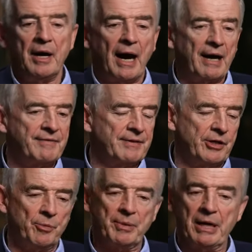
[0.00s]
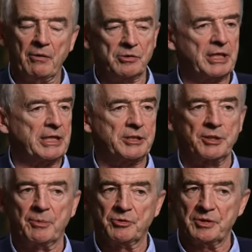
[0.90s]
I think the number now looks like it's
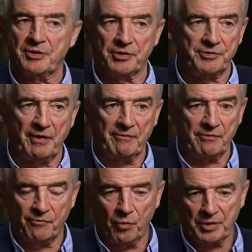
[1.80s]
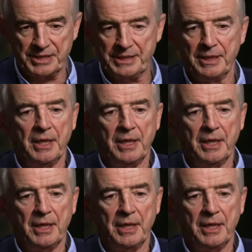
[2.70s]
somewhere between 35 and 40.